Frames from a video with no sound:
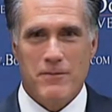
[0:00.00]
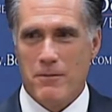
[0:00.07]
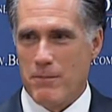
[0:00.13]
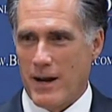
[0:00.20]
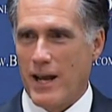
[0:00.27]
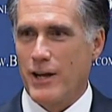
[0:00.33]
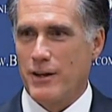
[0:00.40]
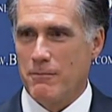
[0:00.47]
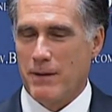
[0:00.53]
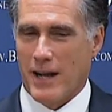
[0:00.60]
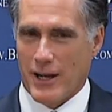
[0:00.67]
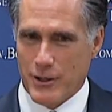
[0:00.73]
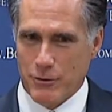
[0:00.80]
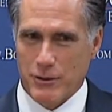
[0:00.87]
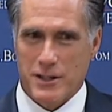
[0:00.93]
more like a
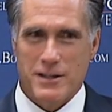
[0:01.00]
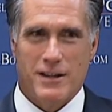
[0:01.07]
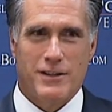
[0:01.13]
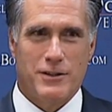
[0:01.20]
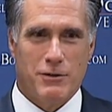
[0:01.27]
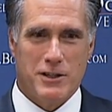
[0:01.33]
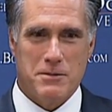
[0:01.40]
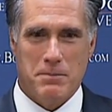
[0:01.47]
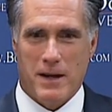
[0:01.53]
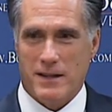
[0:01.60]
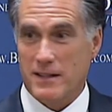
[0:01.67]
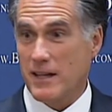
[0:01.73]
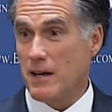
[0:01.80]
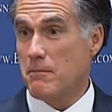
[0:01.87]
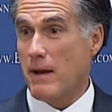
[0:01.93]
Soviet grocery store as
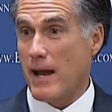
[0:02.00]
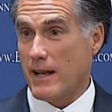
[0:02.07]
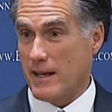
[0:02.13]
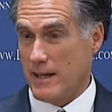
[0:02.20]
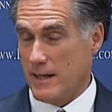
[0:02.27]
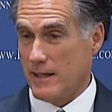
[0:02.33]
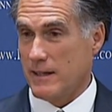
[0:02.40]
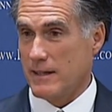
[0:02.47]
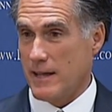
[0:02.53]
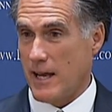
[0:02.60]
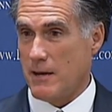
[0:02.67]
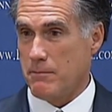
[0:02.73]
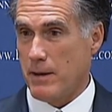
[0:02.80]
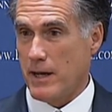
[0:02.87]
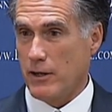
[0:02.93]
far as options for
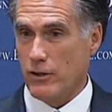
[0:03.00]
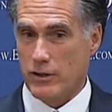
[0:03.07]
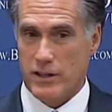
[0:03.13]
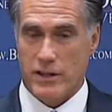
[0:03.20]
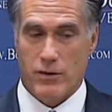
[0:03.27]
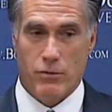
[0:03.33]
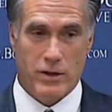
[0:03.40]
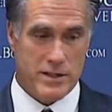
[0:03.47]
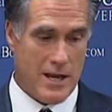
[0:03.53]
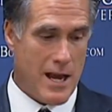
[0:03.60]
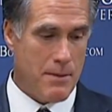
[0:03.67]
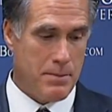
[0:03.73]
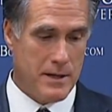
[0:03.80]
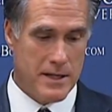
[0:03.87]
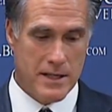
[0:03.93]
folks. So it would have
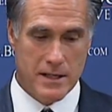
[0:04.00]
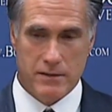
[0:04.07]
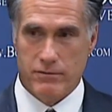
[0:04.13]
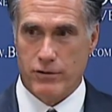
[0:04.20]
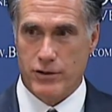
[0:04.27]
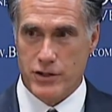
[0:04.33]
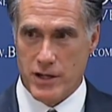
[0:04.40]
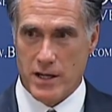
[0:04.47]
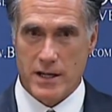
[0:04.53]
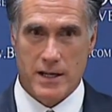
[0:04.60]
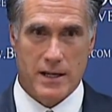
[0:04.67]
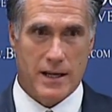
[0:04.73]
been great to have them all